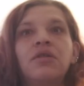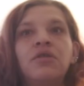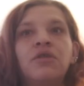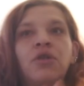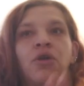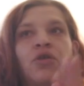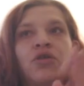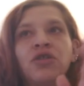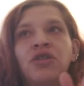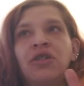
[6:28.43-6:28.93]

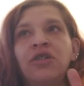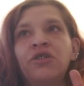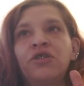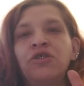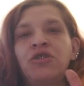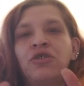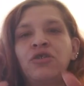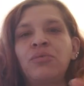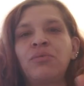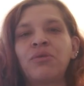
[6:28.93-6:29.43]
Those are the
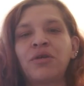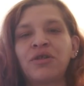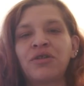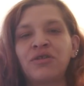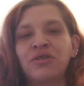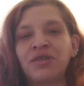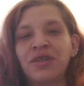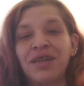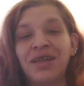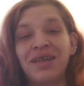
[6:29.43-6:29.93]
two
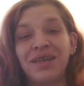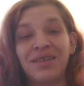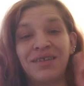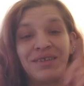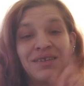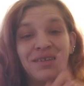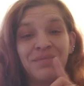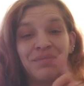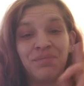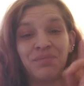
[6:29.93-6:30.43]
brothers that,
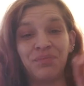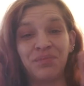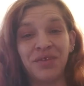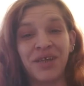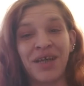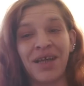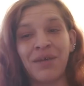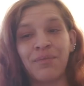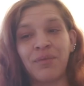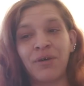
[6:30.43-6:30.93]

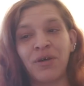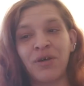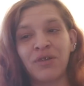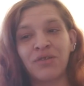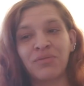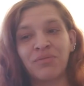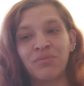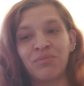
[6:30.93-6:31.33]
out of all,